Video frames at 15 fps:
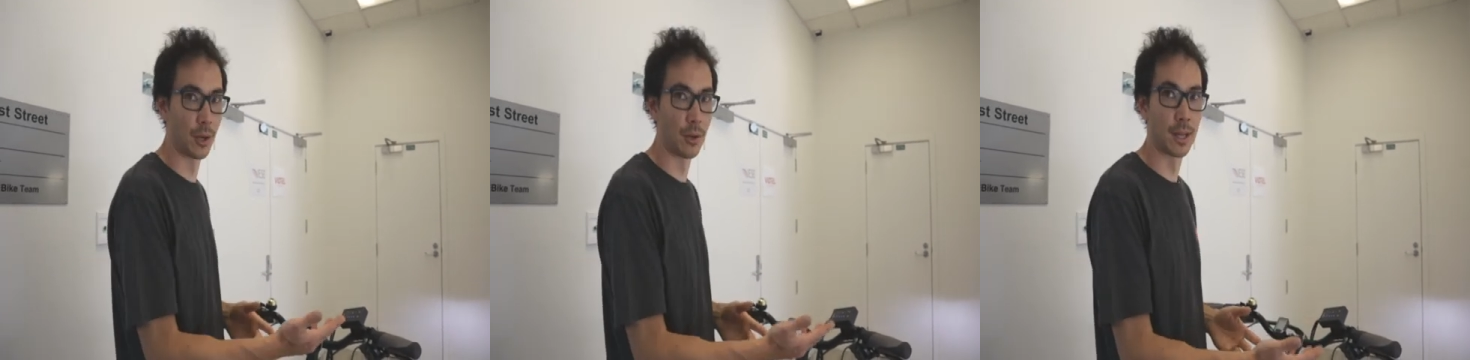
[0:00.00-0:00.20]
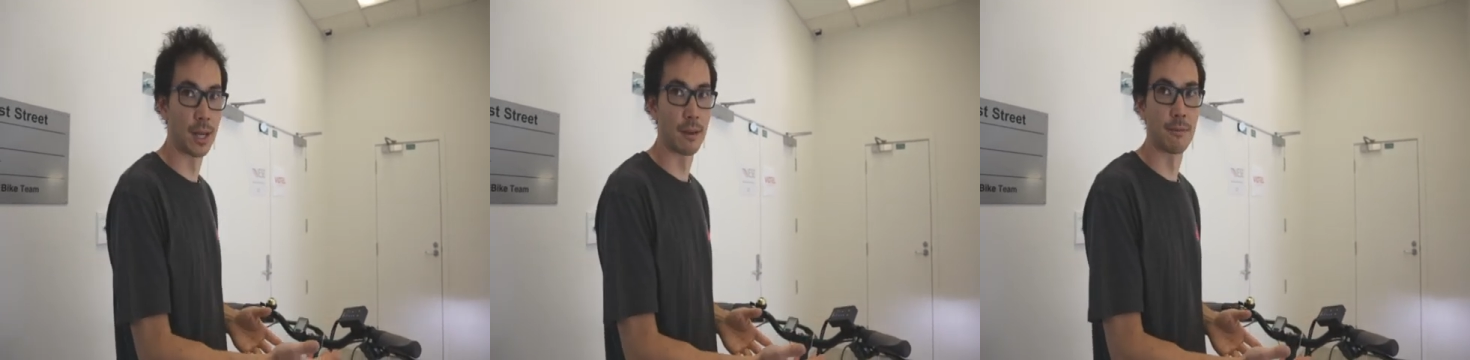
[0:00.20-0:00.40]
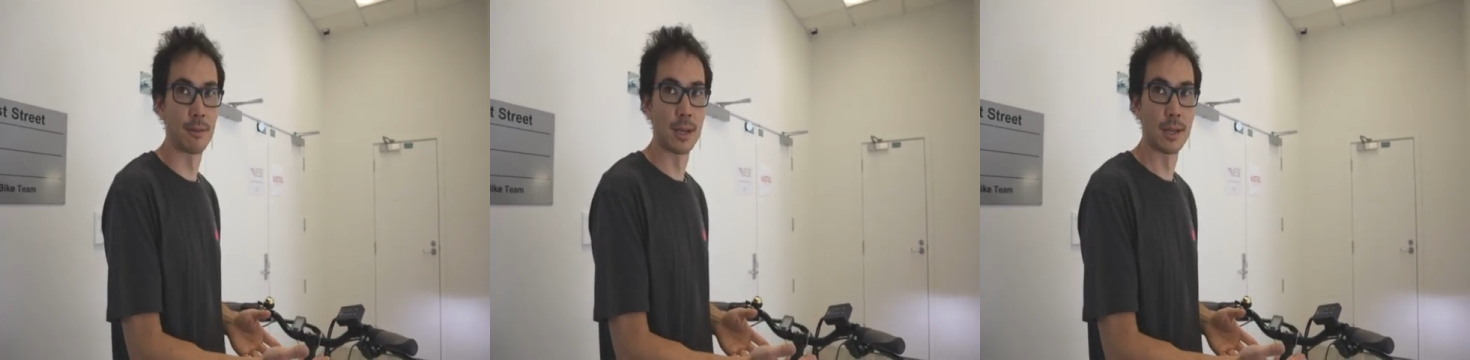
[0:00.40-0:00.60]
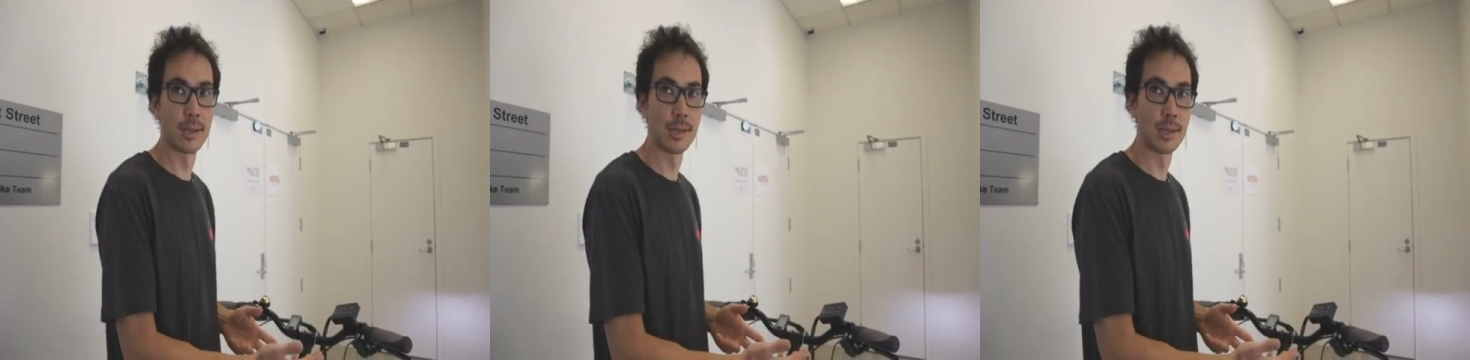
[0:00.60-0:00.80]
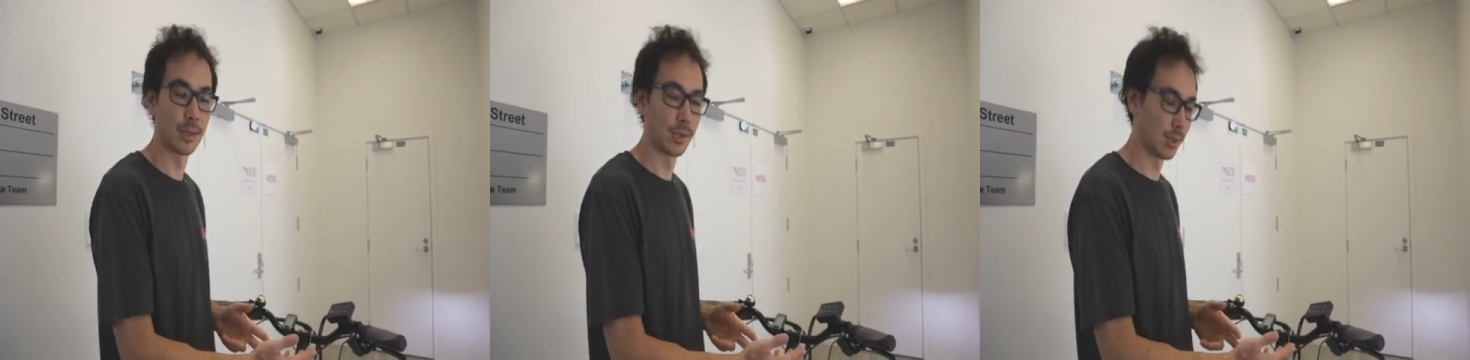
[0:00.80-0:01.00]
go that
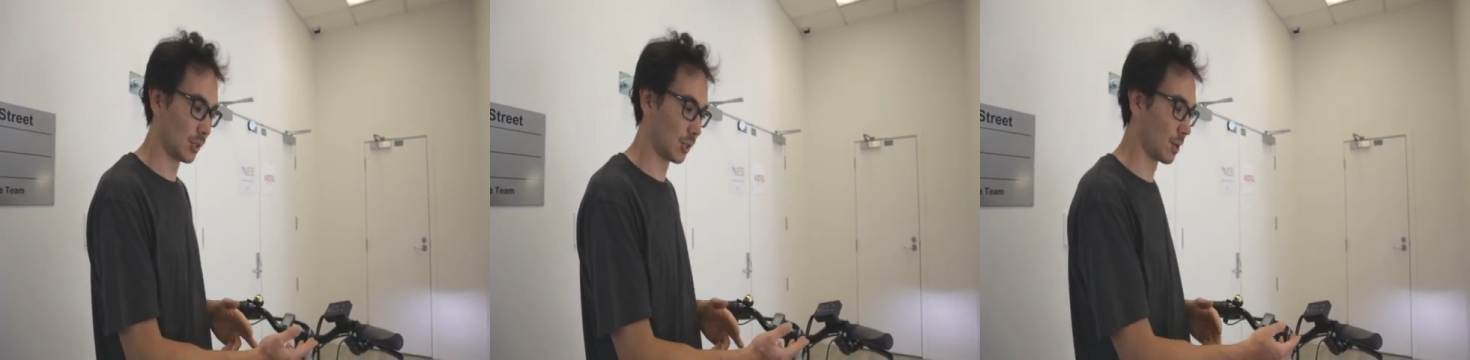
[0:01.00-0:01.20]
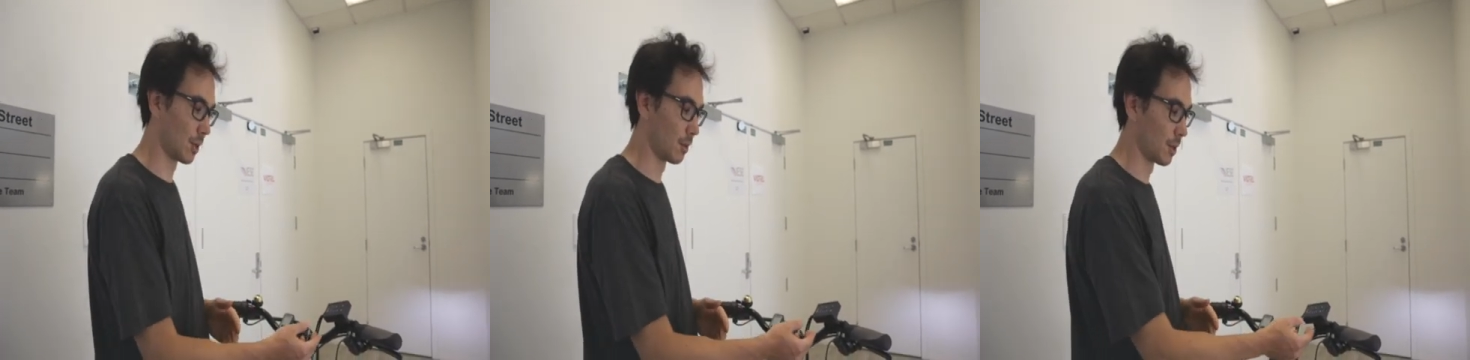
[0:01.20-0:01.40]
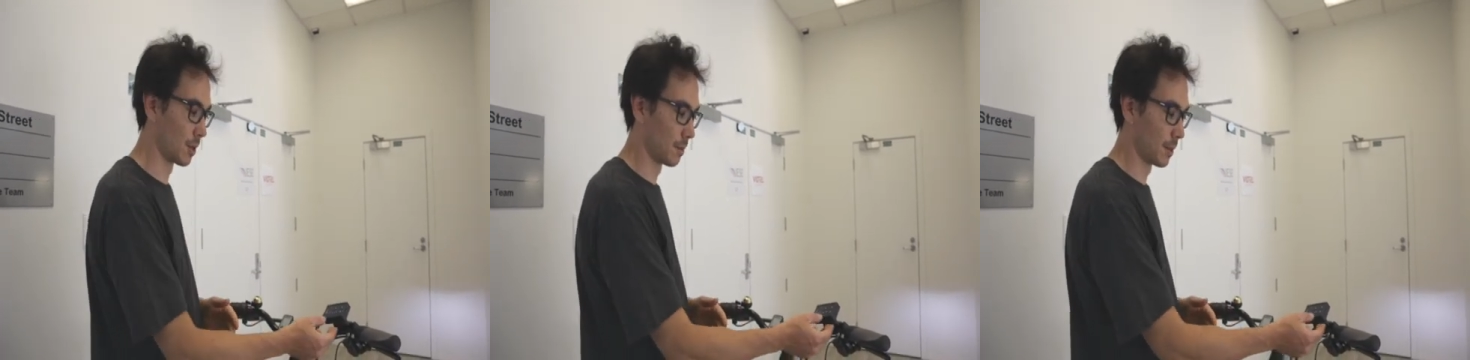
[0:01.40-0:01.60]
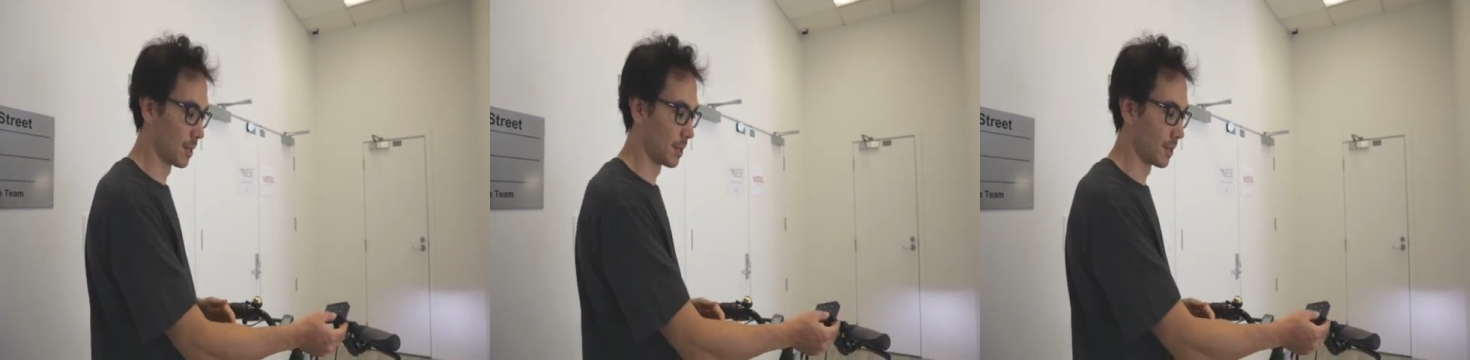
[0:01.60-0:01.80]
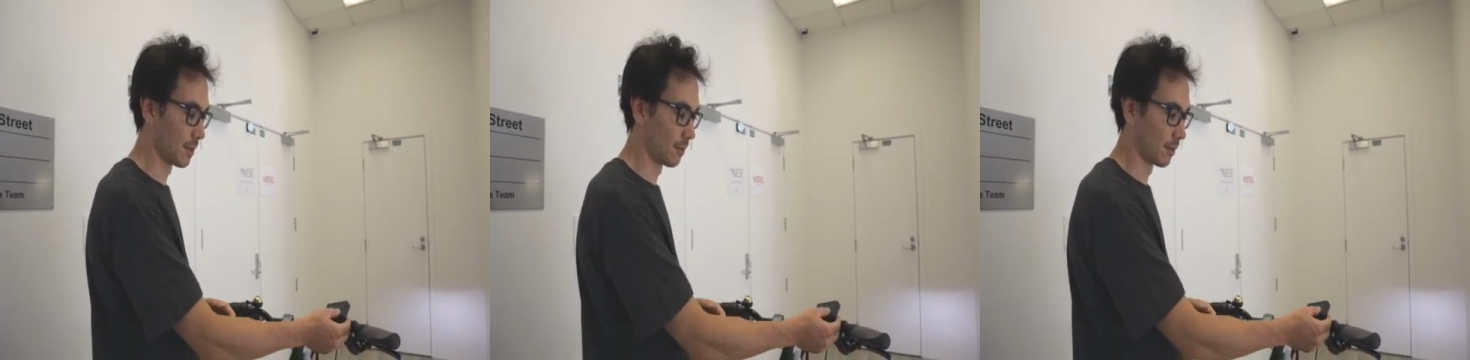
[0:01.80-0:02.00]
fast, so there won't be
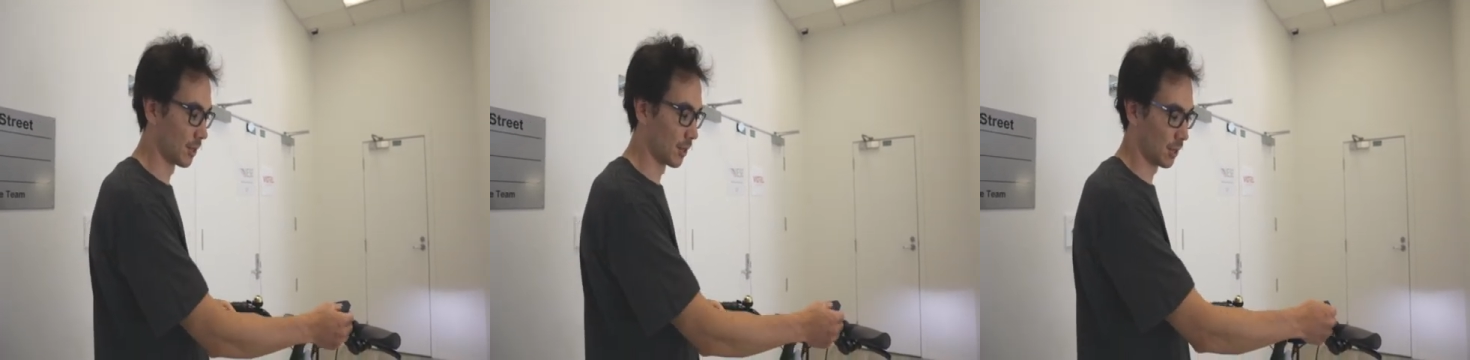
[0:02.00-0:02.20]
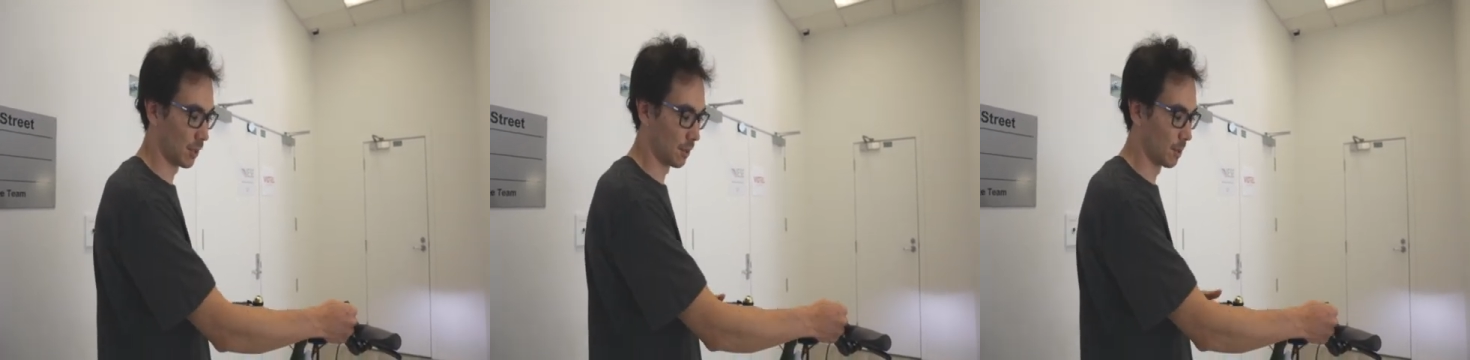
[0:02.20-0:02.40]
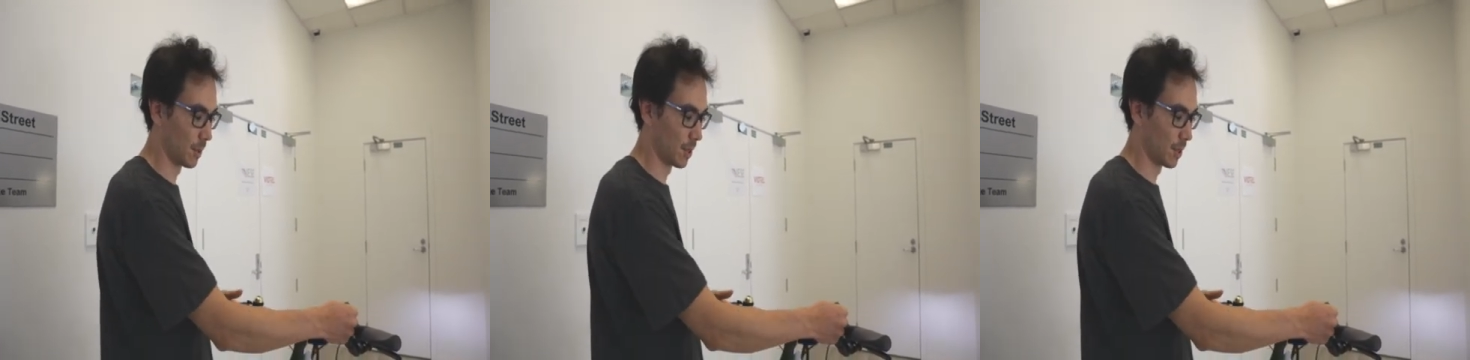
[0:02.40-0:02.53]
any difference to